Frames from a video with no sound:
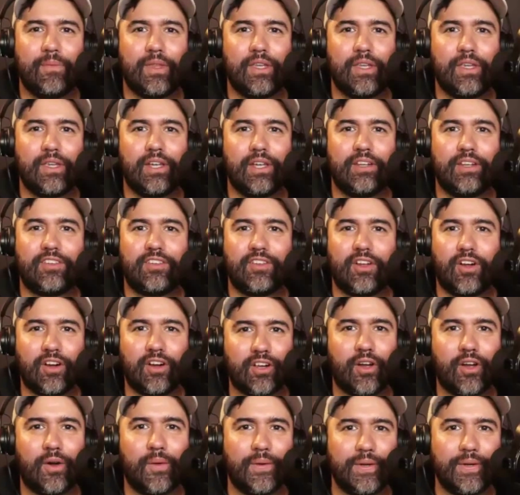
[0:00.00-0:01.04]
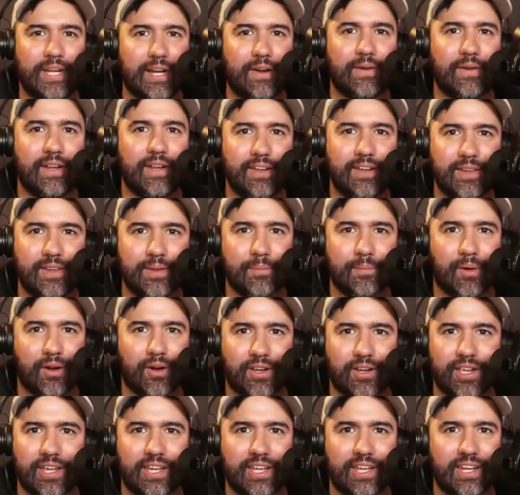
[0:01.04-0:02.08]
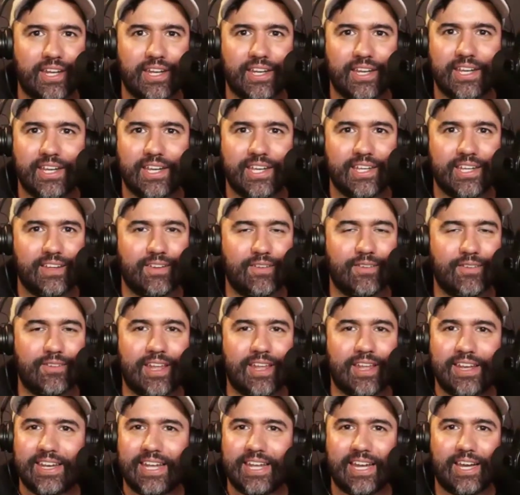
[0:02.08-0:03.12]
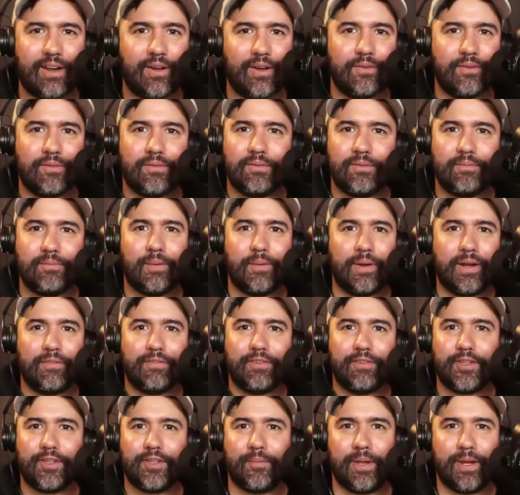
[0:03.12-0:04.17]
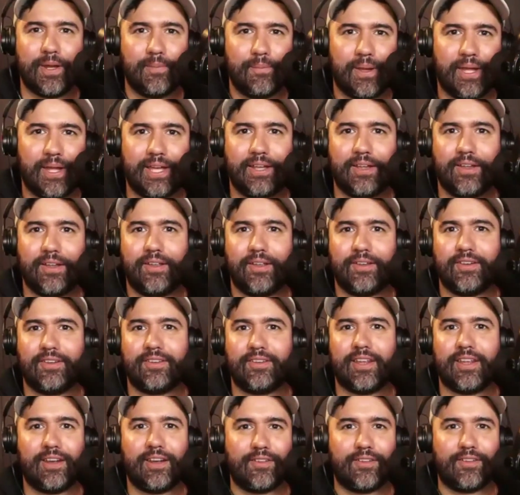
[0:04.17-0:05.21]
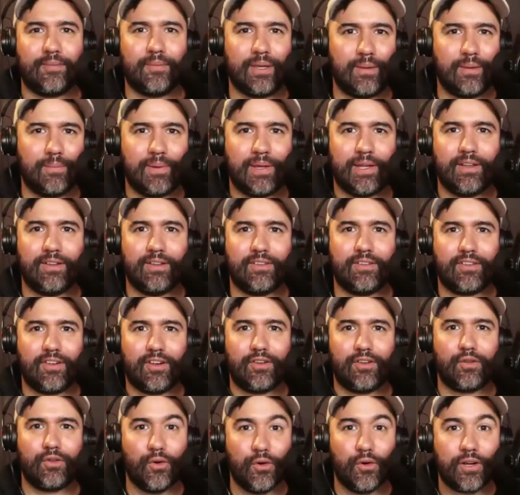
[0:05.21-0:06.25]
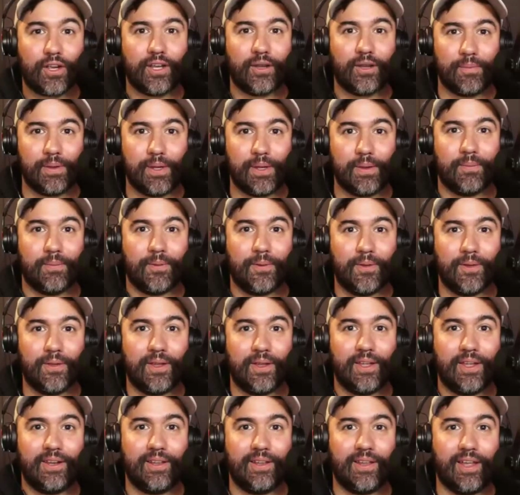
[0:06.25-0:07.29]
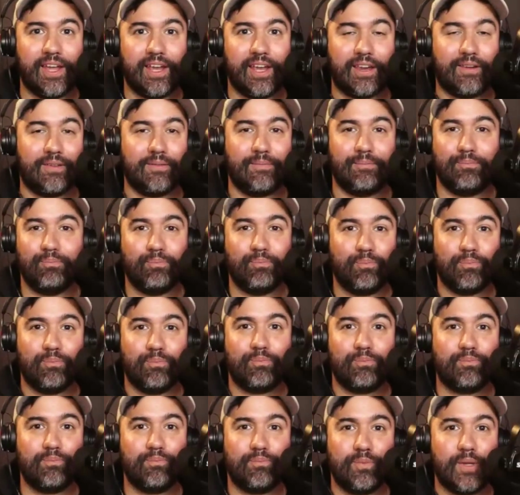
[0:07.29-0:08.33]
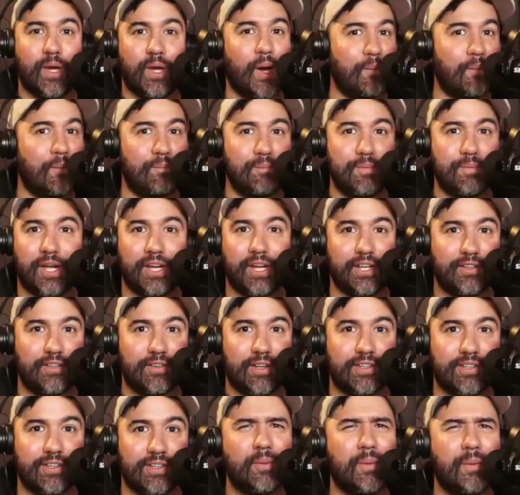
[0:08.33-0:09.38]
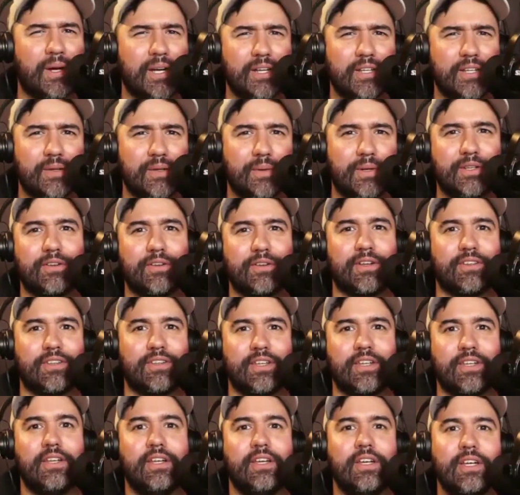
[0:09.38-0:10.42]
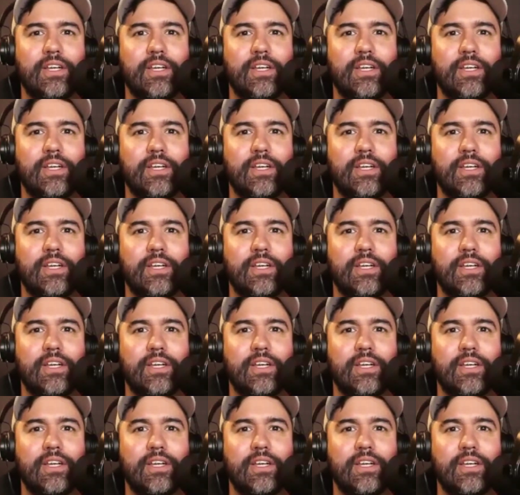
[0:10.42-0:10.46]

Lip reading: you start going out into the market, you send out whatever, some in-mails, you send out some emails, you start talking to people, and they're like, nope, not interested. Why aren't you interested?